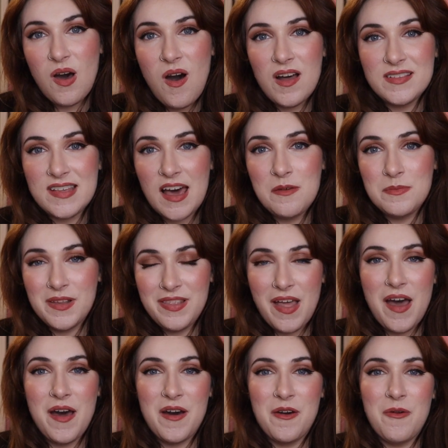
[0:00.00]
all down
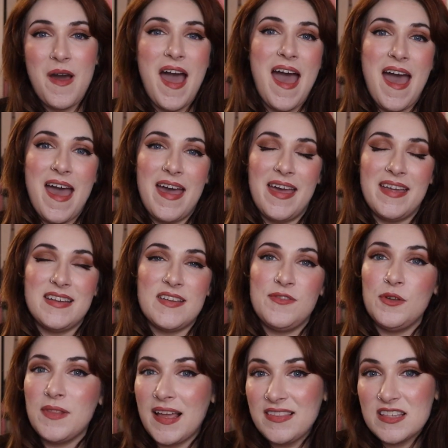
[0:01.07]
below. And if
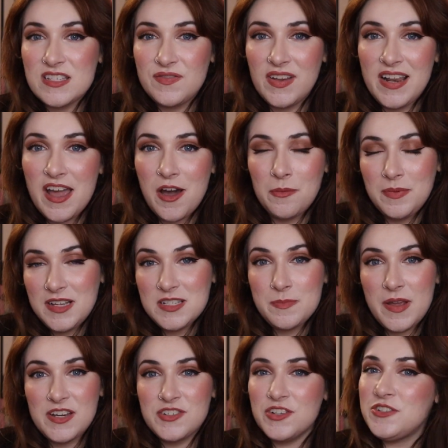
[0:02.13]
you like this video, please
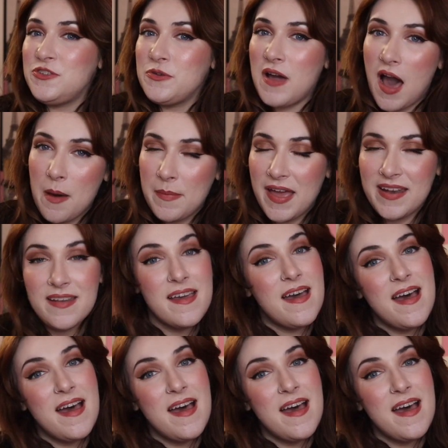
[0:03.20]
make sure to comment,